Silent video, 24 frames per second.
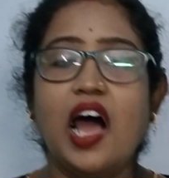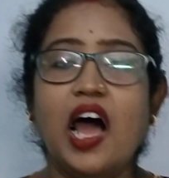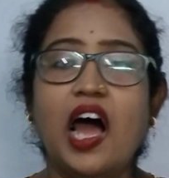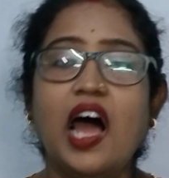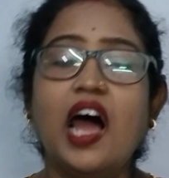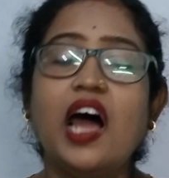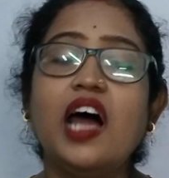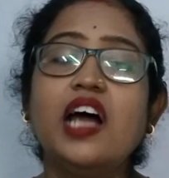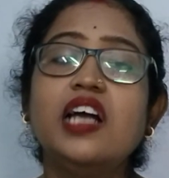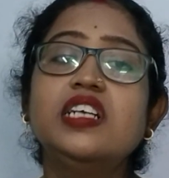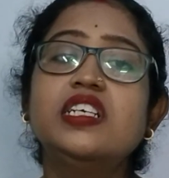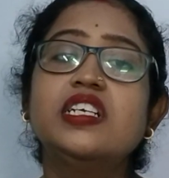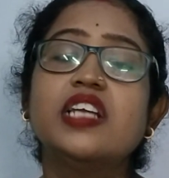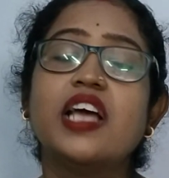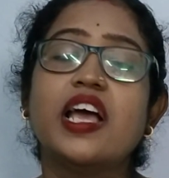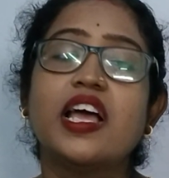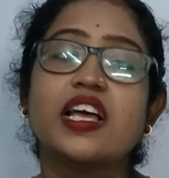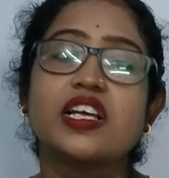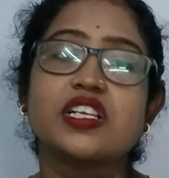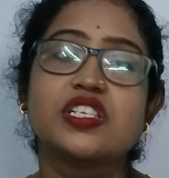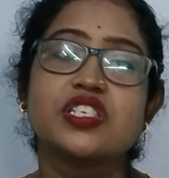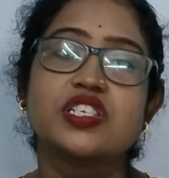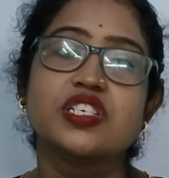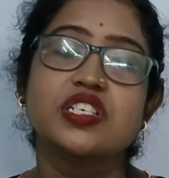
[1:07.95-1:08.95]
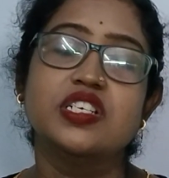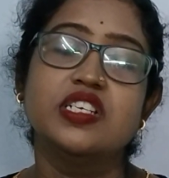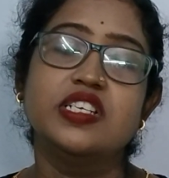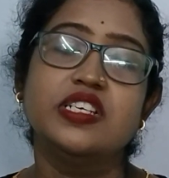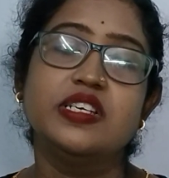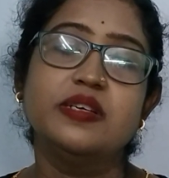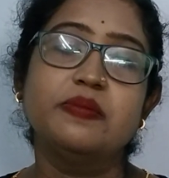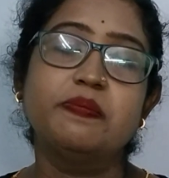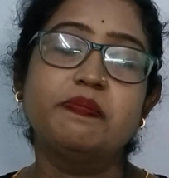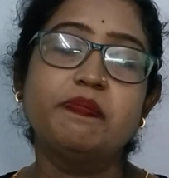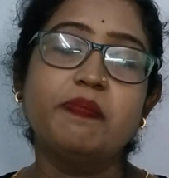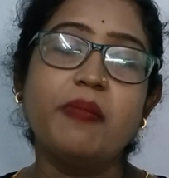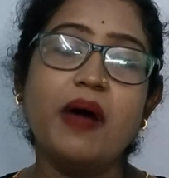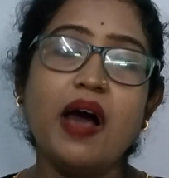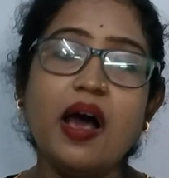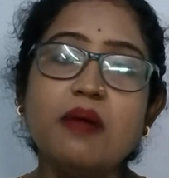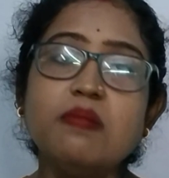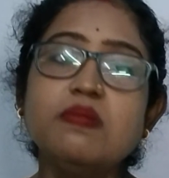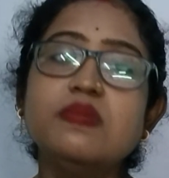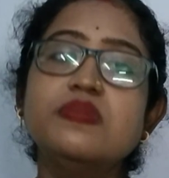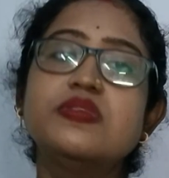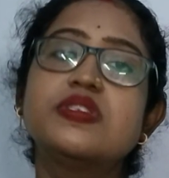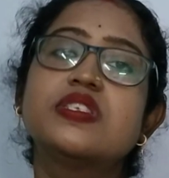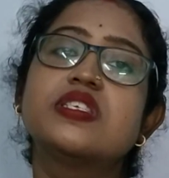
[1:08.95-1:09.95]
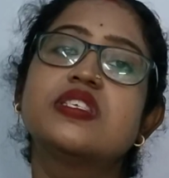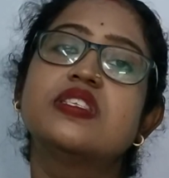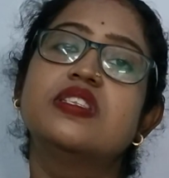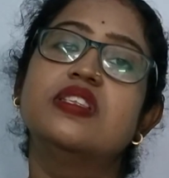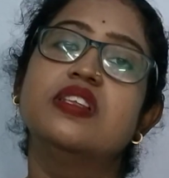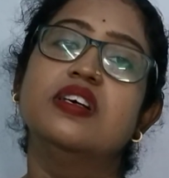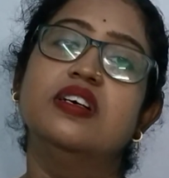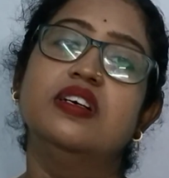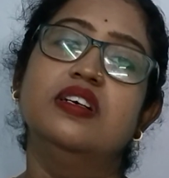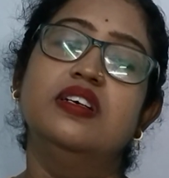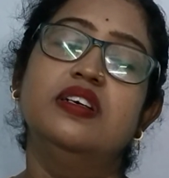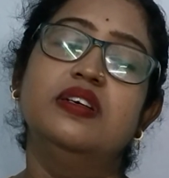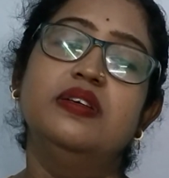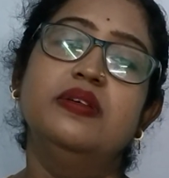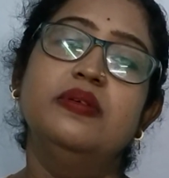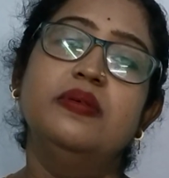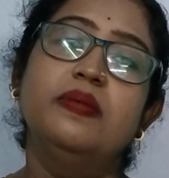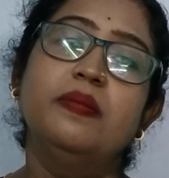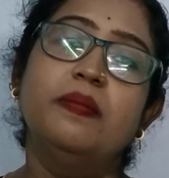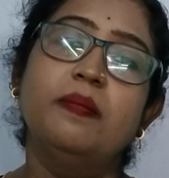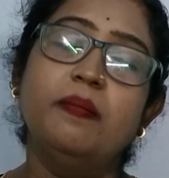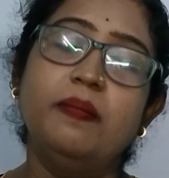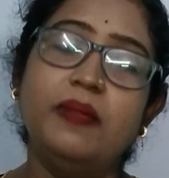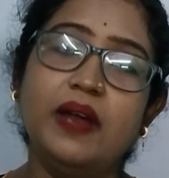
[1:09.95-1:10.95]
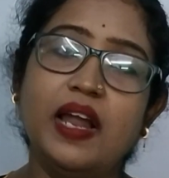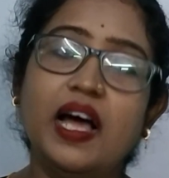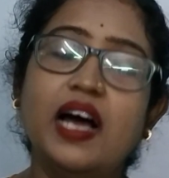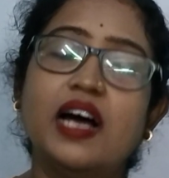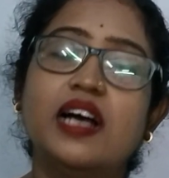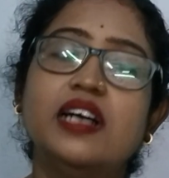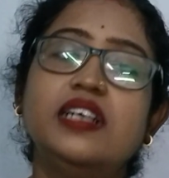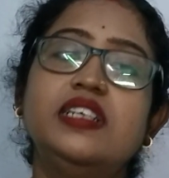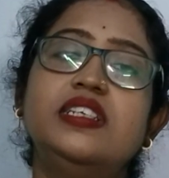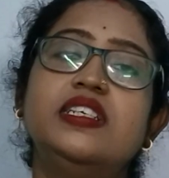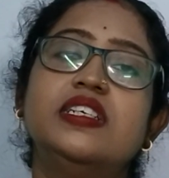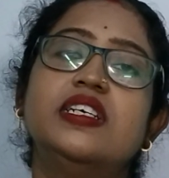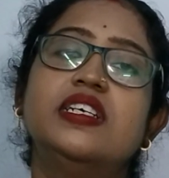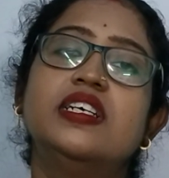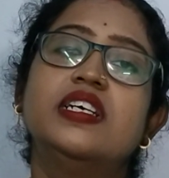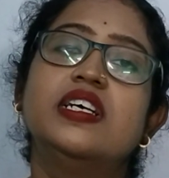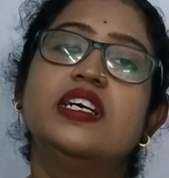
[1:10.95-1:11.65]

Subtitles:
Heart actually pumps the blood